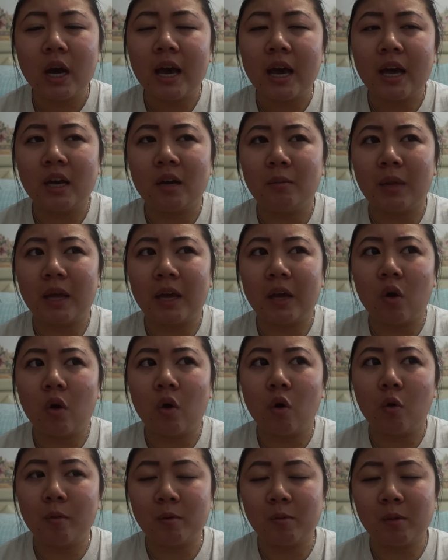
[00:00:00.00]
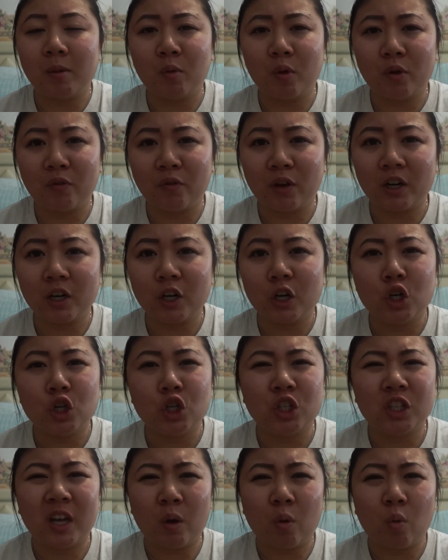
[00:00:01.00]
And I'm like, oh, meet my boyfriend.
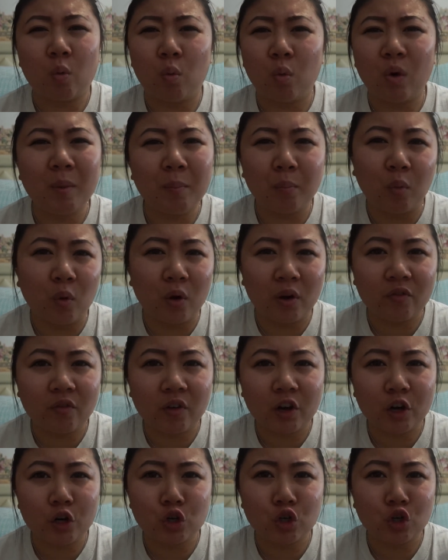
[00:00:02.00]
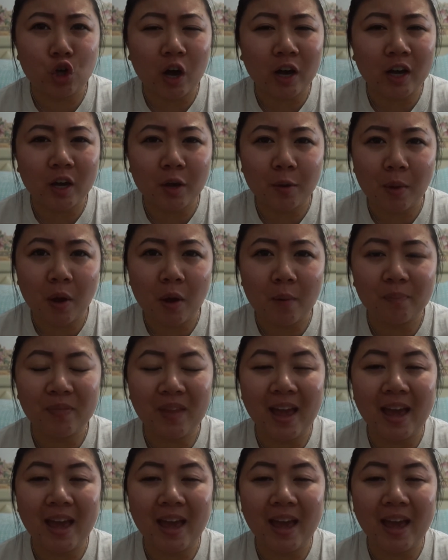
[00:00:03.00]
She's like, what boyfriend are you talking about?